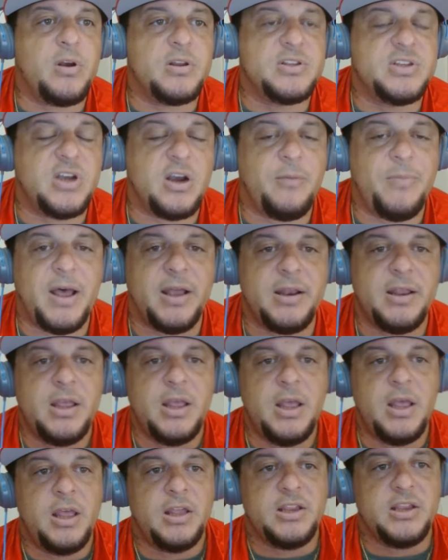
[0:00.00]
going to talk about
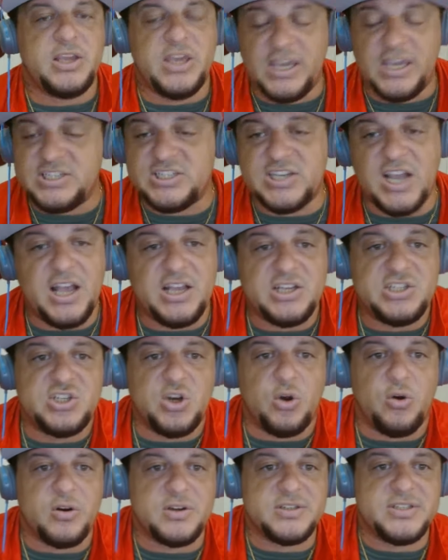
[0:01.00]
Kyshawn
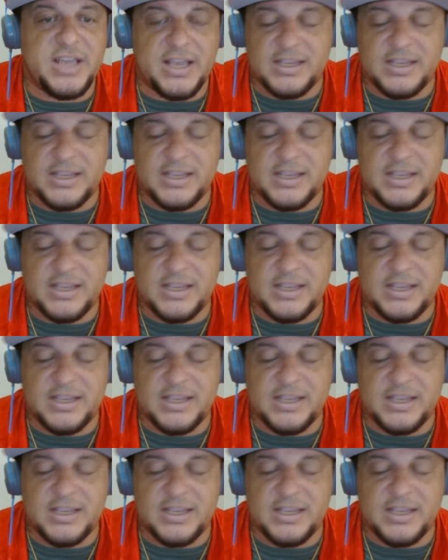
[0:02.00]
George.